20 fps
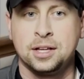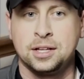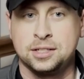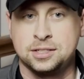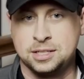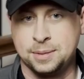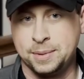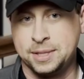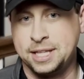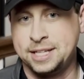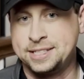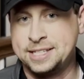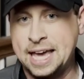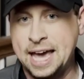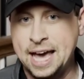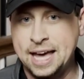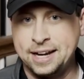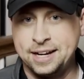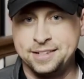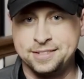Some of these
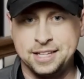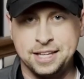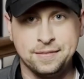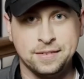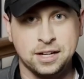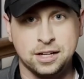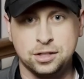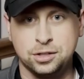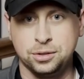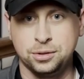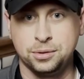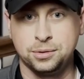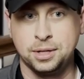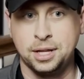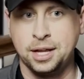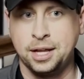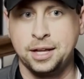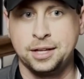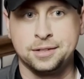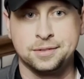caddies even include
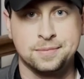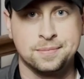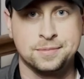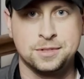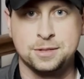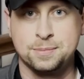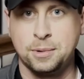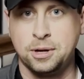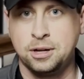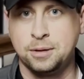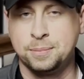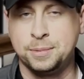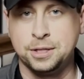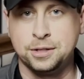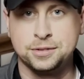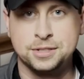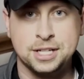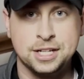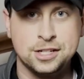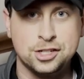a small
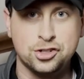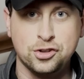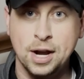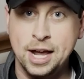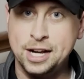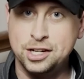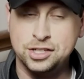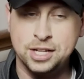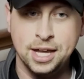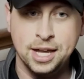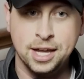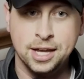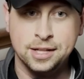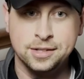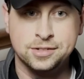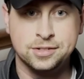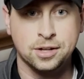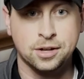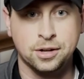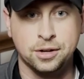built-in trash
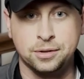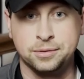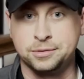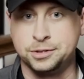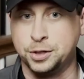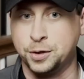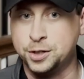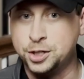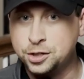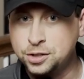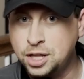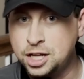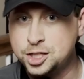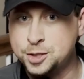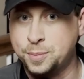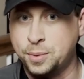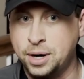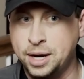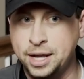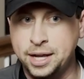can. So during your
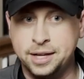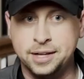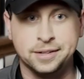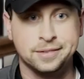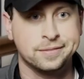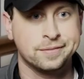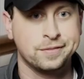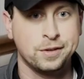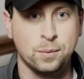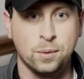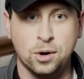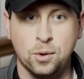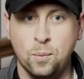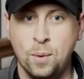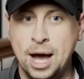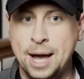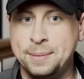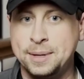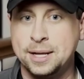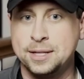lunch break, if you want to
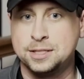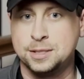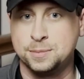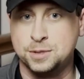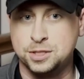wipe down some